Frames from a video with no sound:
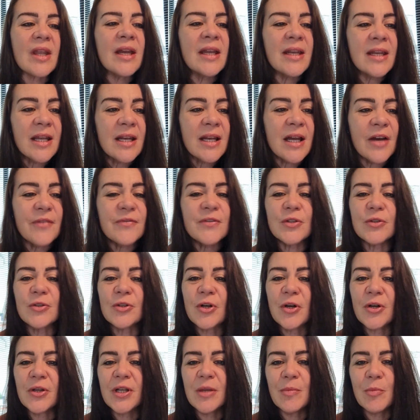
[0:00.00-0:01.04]
And then after
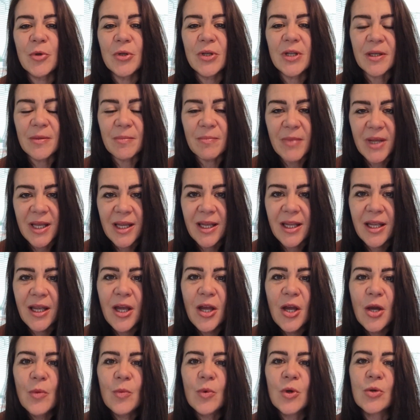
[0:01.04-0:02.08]
our honeymoon in May,
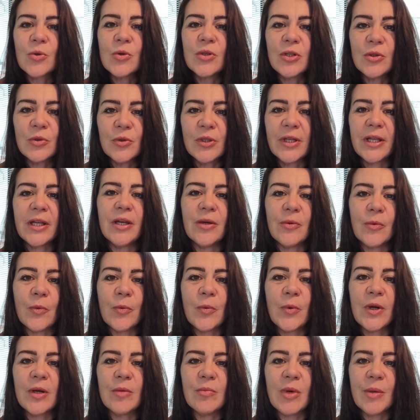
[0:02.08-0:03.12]
we're going to look at
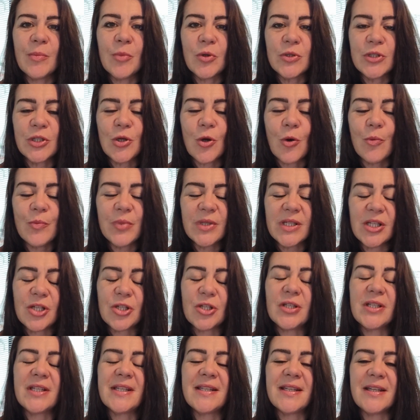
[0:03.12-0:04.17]
where my body
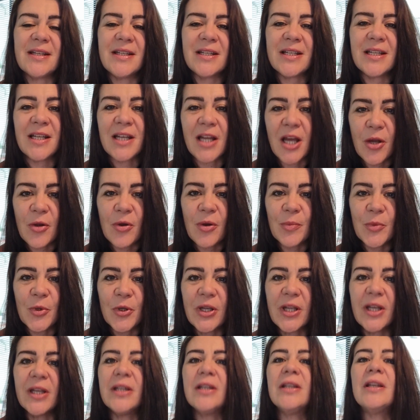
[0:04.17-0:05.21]
composition's sitting and how I'm
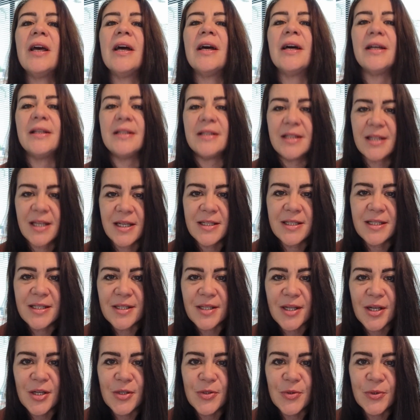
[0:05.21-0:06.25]
looking, and then
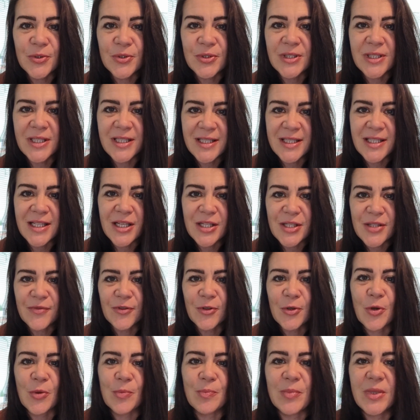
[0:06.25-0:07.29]
decide on dates
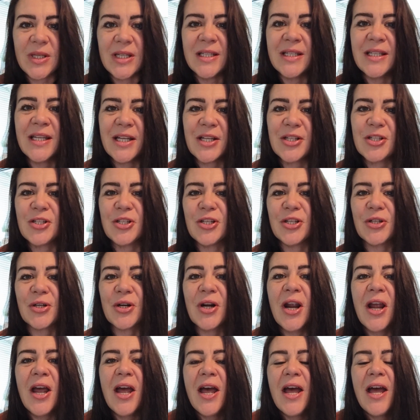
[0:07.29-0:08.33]
for competing next
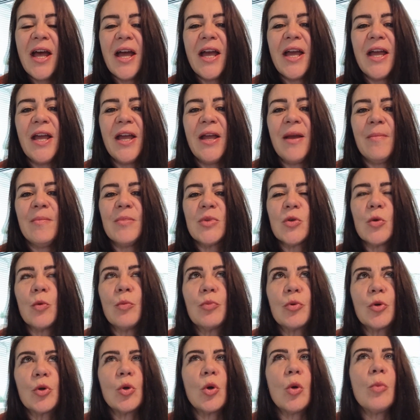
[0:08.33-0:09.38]
year. So
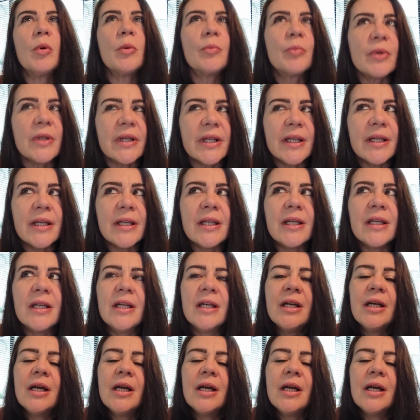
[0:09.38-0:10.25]
I